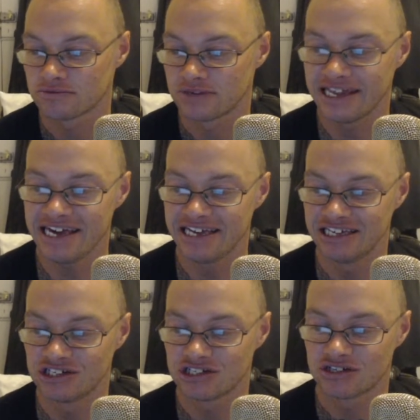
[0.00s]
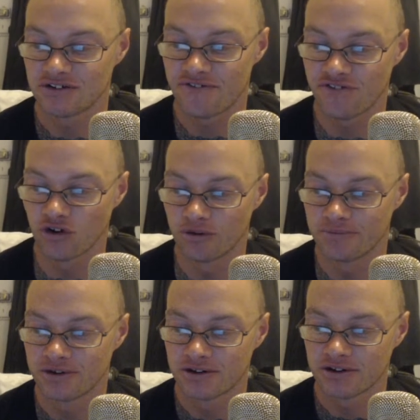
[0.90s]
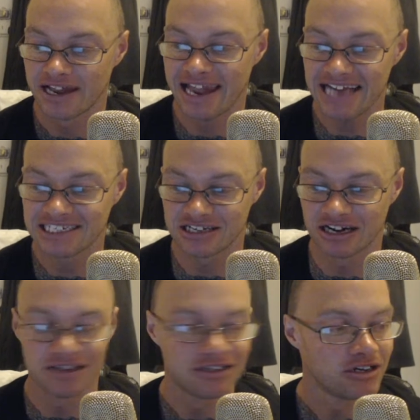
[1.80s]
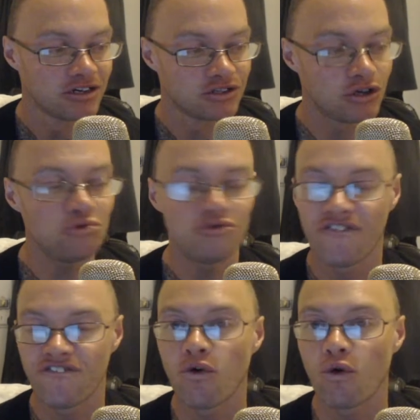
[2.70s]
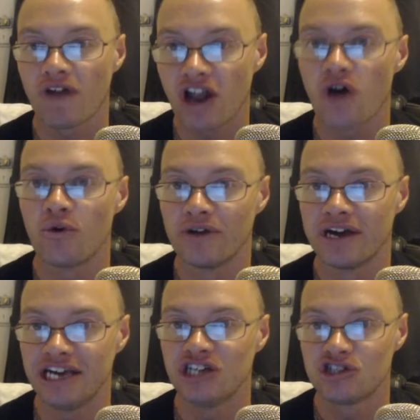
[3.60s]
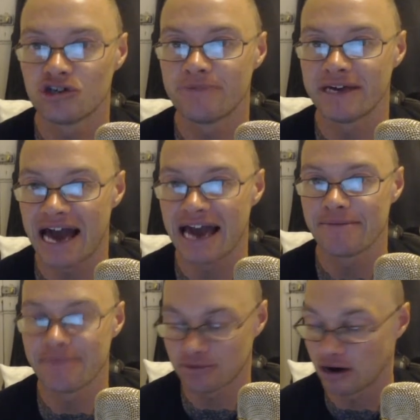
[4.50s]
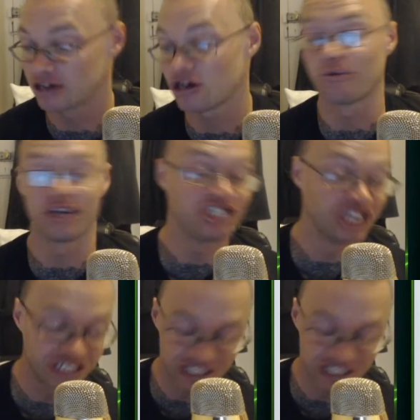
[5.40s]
Leeds, Fulham, Leicester. Those four alone, he should be getting... Well, I don't want to jinx it,